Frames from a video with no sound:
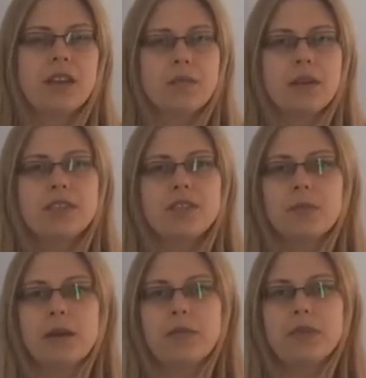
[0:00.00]
Make sure
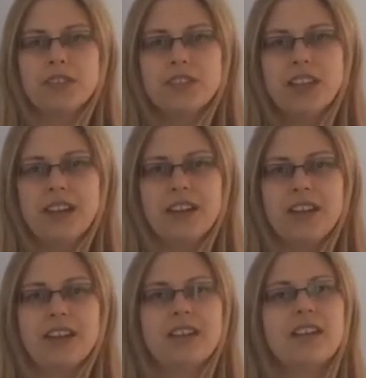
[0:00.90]
people are
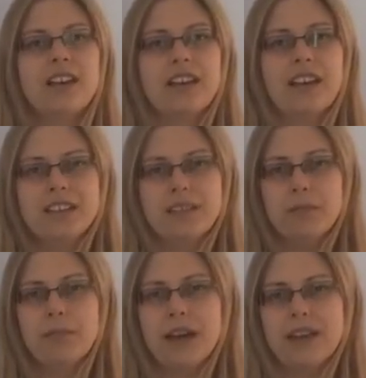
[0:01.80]
checking and getting
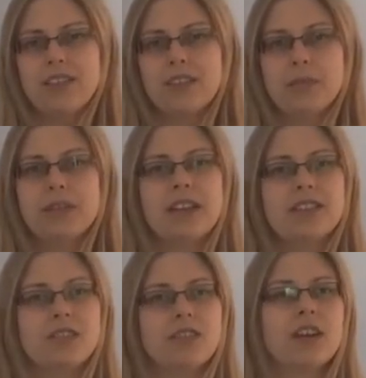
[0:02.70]
back to
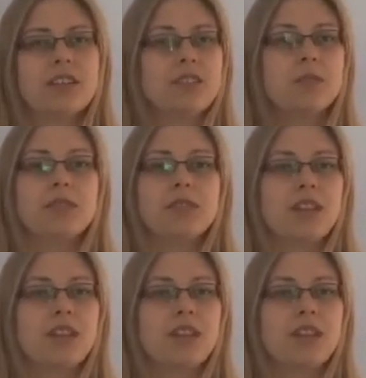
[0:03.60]
potential customers,